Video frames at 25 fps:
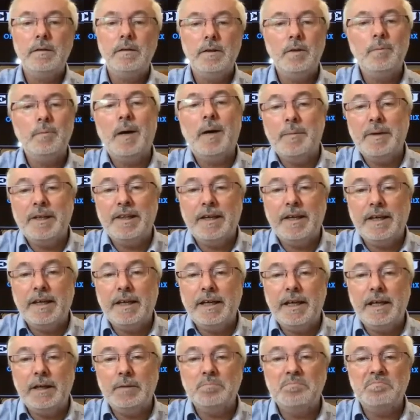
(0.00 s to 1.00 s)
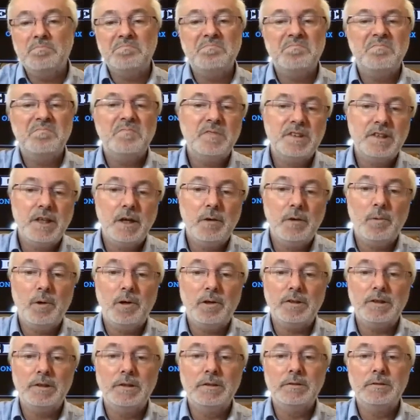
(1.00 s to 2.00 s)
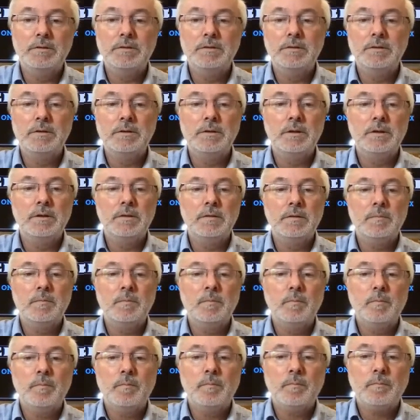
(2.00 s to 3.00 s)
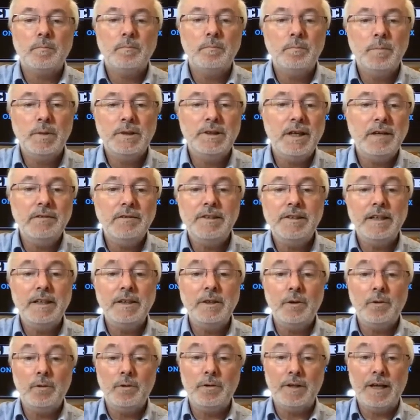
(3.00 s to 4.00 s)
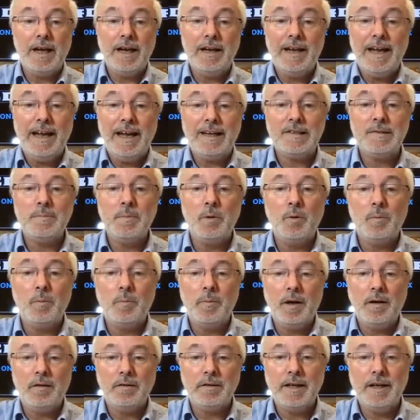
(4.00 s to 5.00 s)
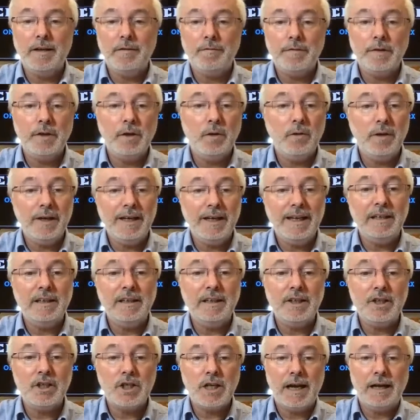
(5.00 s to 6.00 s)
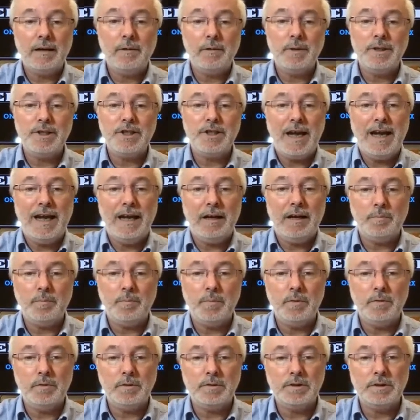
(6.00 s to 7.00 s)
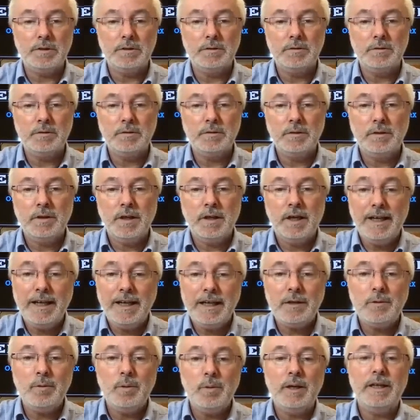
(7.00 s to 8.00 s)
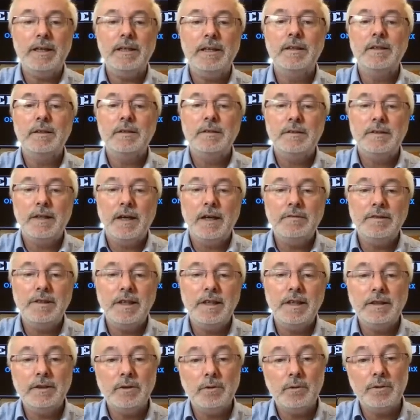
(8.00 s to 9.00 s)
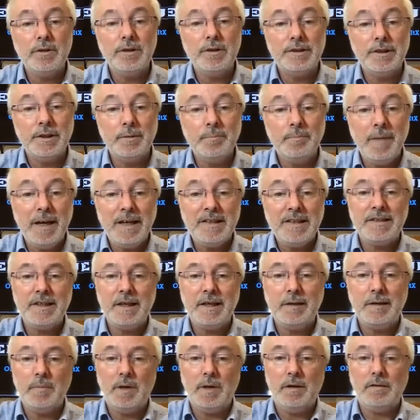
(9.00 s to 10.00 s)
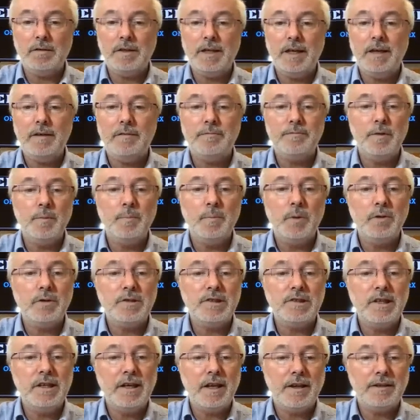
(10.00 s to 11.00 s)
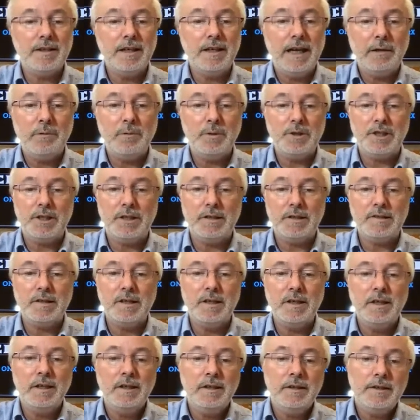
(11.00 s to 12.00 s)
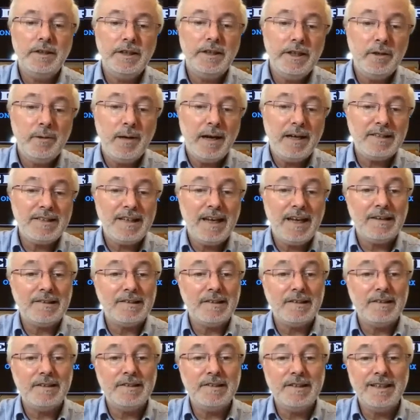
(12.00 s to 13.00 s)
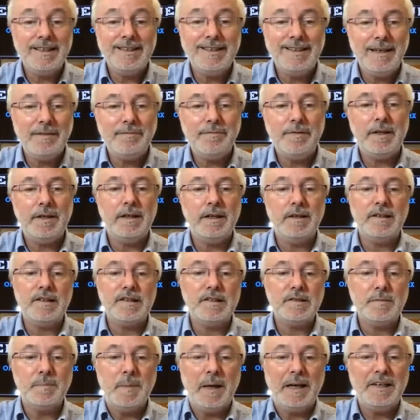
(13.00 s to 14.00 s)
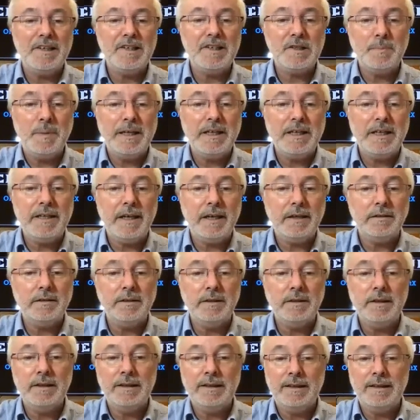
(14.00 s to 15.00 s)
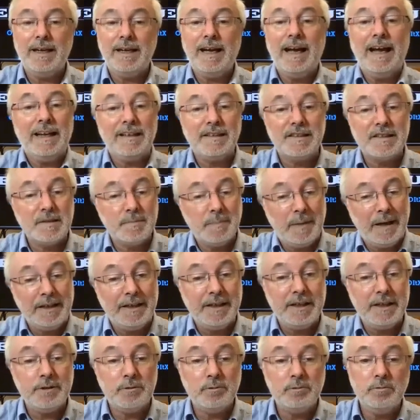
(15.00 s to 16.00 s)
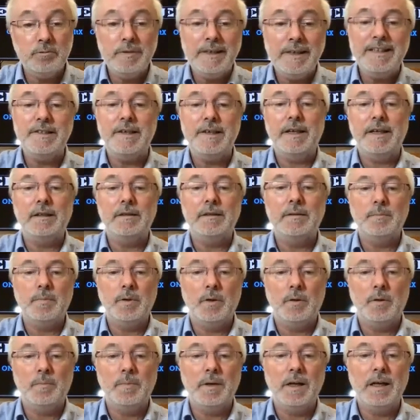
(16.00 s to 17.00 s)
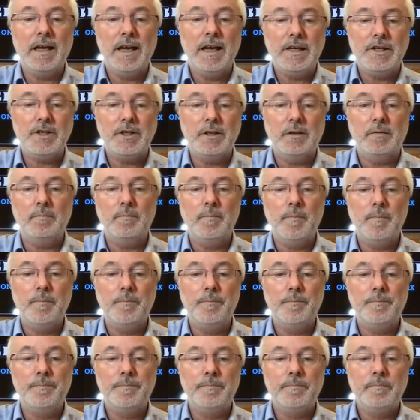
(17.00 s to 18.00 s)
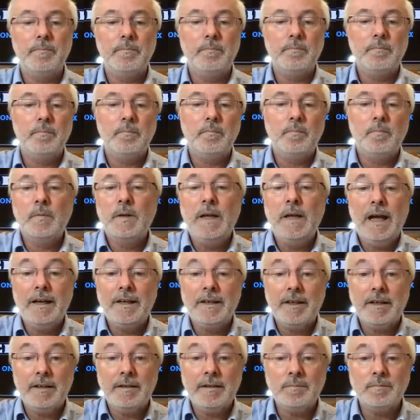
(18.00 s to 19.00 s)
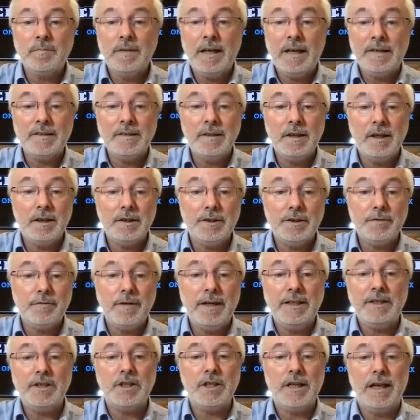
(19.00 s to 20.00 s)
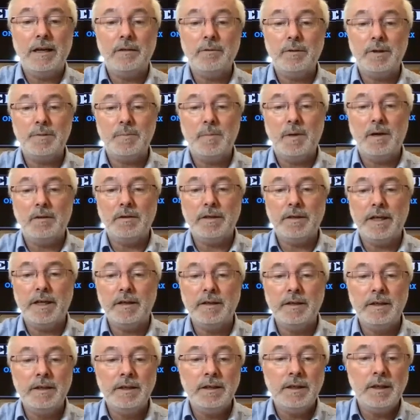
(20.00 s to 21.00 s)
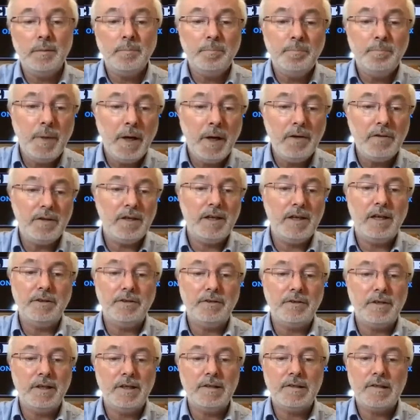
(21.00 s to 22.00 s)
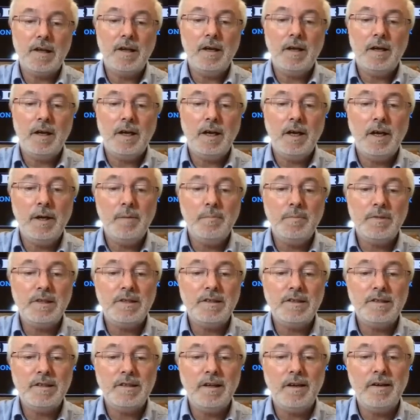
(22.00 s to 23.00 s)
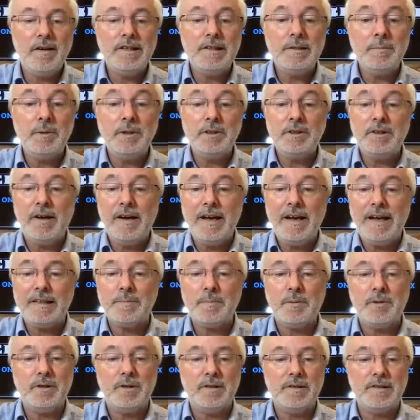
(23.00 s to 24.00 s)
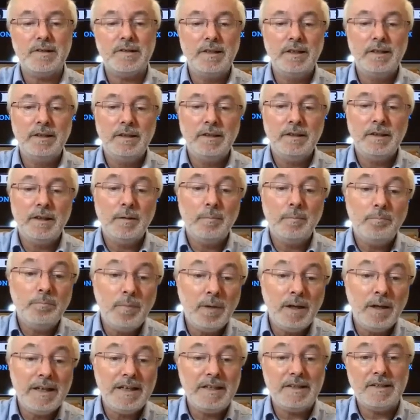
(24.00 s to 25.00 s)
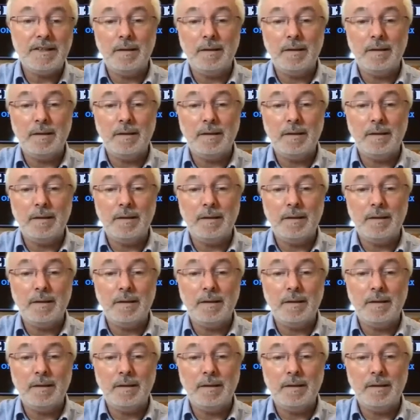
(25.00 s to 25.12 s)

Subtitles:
You might be thinking, so what? But don't ignore that export market for your English language output. And equally, don't ignore the domestic market for books in other languages. The US has a significant Spanish-speaking and Spanish-reading population. Canada has a large French language market, and both countries are home to sizable diasporas that might